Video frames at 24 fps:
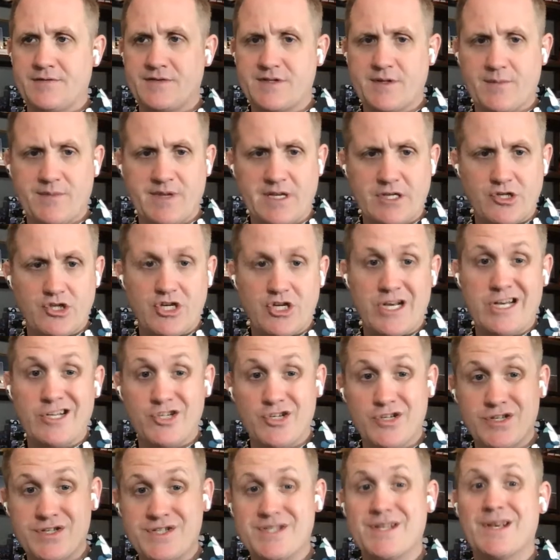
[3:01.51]
something
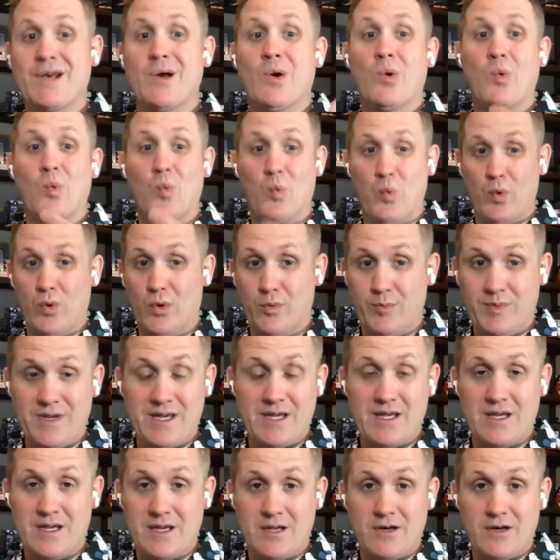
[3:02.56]
changes, we'll
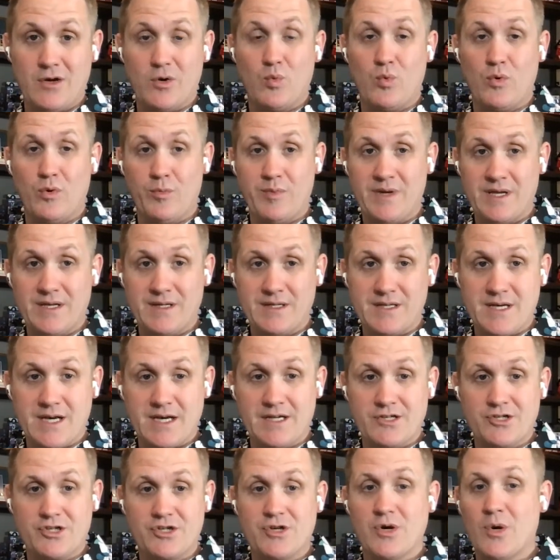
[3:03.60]
be in
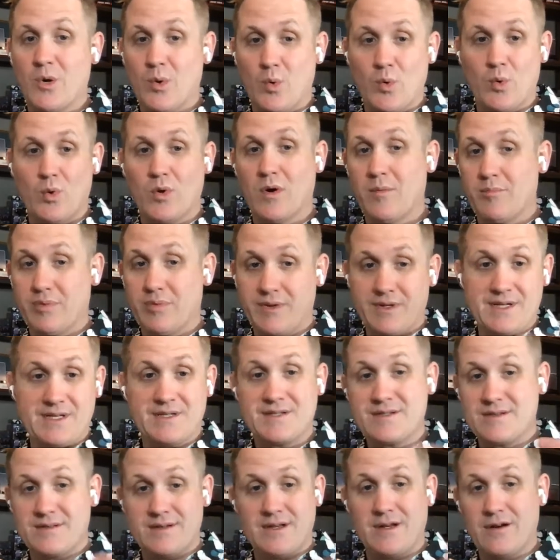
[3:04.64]
touch, or
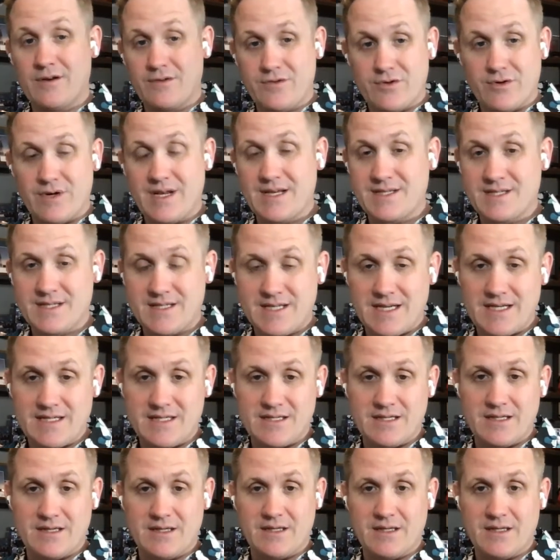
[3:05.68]
please, don't hesitate
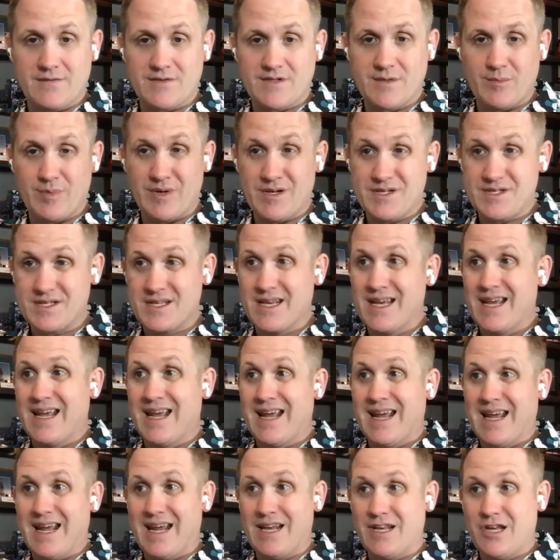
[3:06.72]
to give us a buzz.
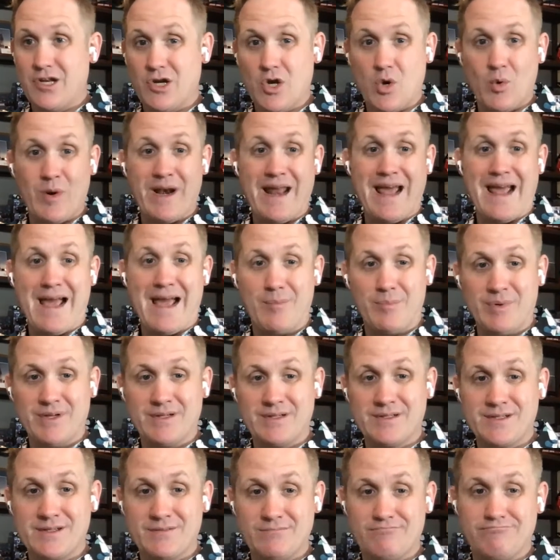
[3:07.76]
And you know what
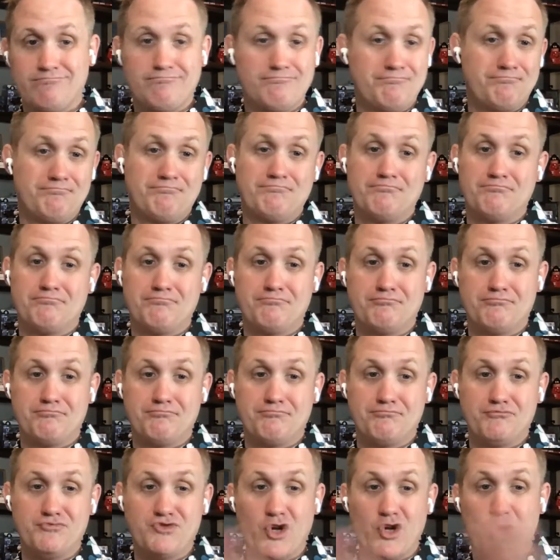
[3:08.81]
happened?
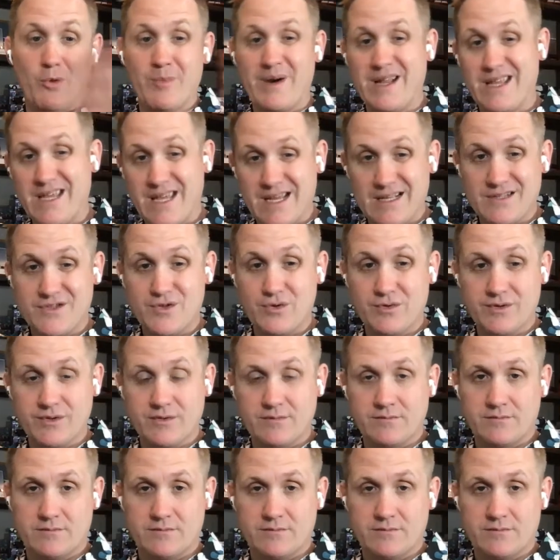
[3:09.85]
Nobody canceled.